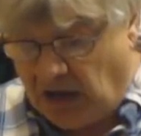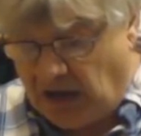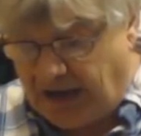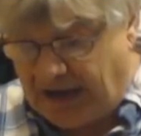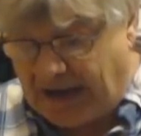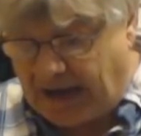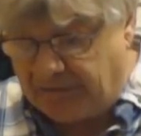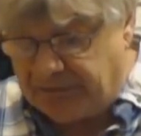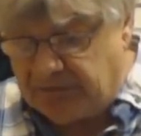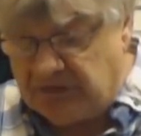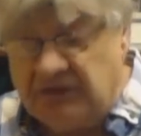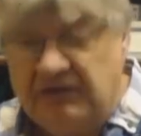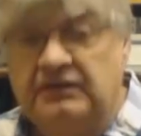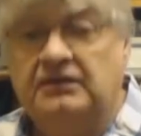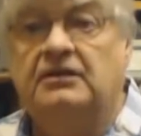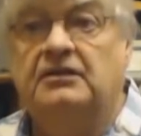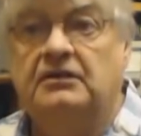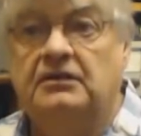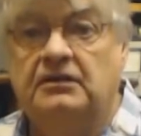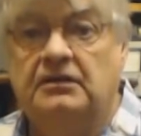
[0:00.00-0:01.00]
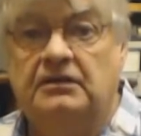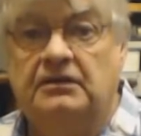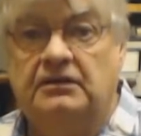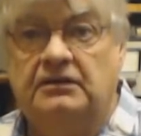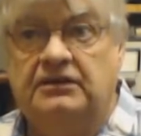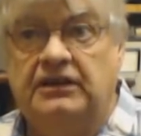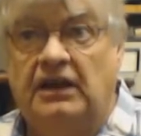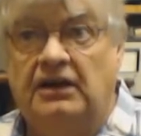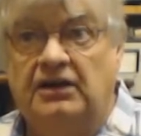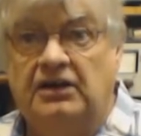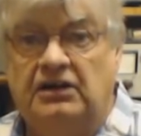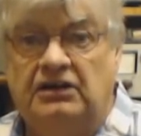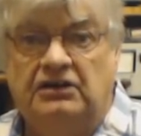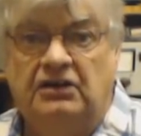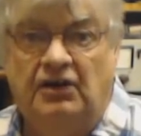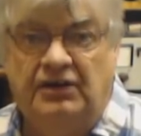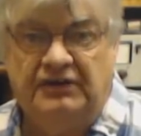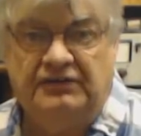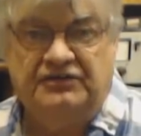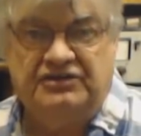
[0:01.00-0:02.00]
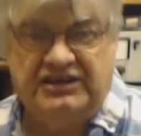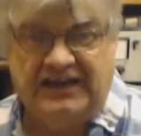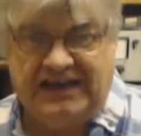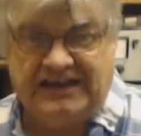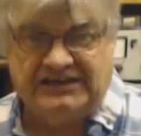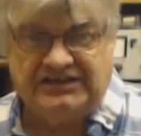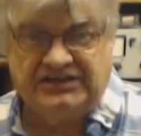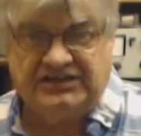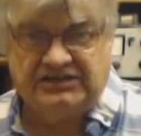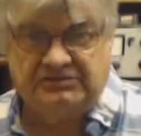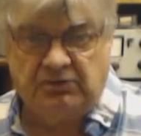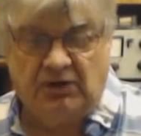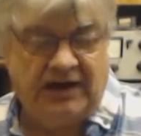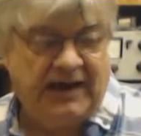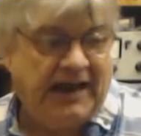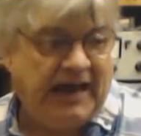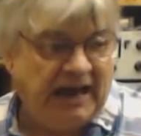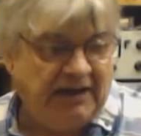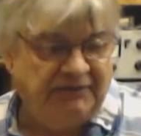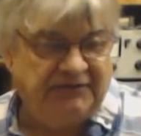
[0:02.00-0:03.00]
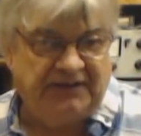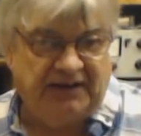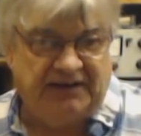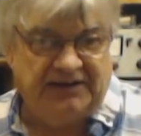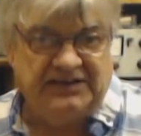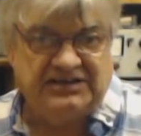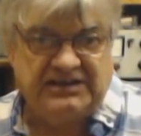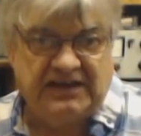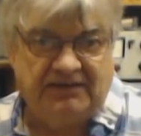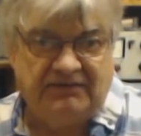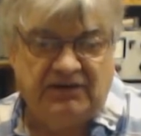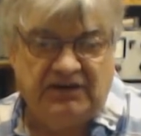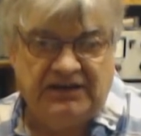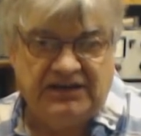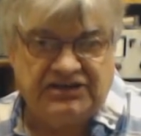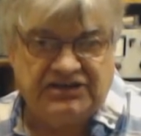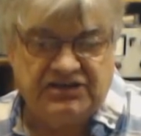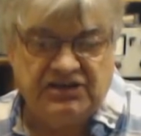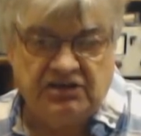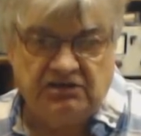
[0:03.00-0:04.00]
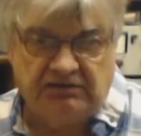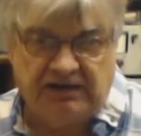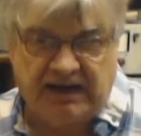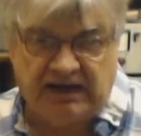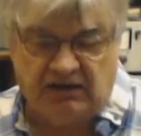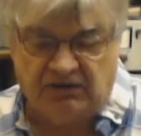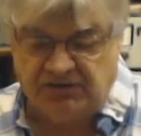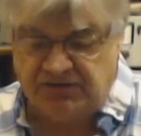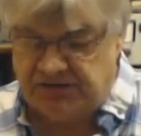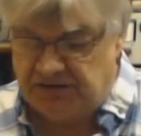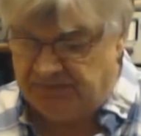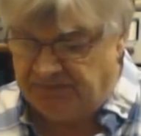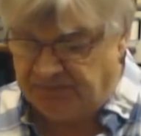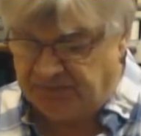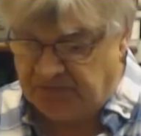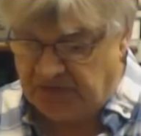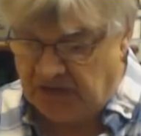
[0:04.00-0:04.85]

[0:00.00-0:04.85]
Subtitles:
I haven't done a lot of tests. What I have done is have a listen around.